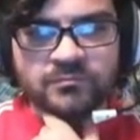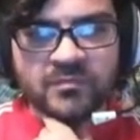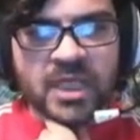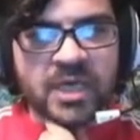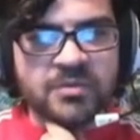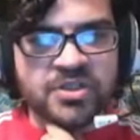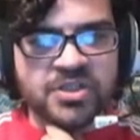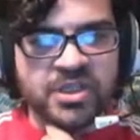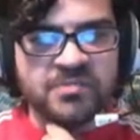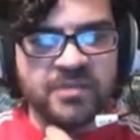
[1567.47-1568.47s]
And we're just going to
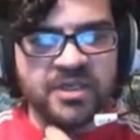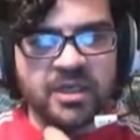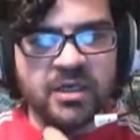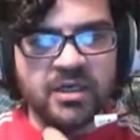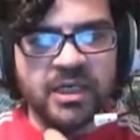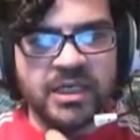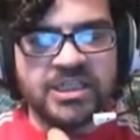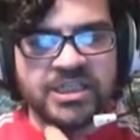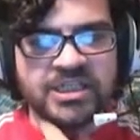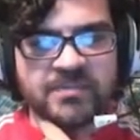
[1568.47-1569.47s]
spread our
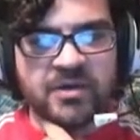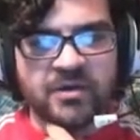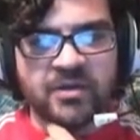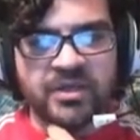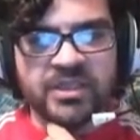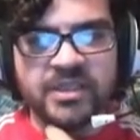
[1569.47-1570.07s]
energies about, I think.